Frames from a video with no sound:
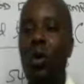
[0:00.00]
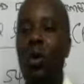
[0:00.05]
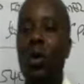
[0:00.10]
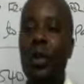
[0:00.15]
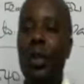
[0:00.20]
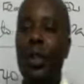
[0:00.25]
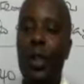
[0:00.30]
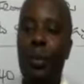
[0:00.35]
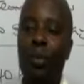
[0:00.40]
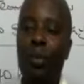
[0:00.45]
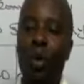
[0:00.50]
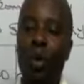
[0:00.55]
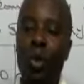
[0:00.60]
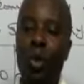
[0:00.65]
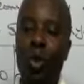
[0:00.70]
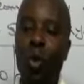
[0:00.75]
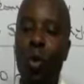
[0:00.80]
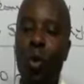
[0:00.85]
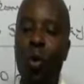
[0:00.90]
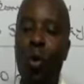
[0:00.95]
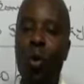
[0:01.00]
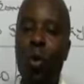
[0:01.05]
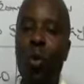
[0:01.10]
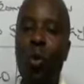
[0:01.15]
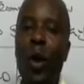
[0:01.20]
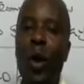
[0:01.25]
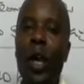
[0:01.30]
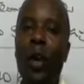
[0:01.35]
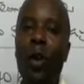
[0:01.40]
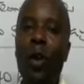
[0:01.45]
on disposal.
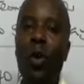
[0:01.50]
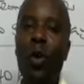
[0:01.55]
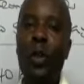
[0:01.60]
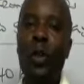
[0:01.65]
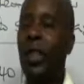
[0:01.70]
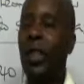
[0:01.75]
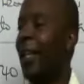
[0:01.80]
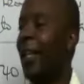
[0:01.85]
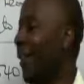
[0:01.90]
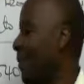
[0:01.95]
Why a loss?